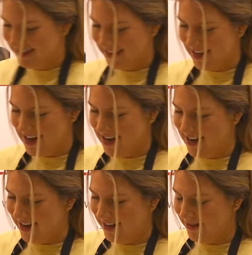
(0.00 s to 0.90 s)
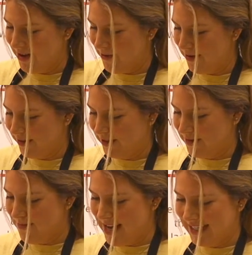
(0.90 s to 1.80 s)
And we'll
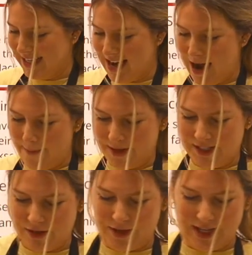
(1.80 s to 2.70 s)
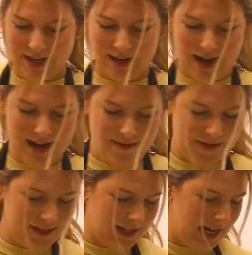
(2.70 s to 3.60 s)
mix it up until we get kind of this like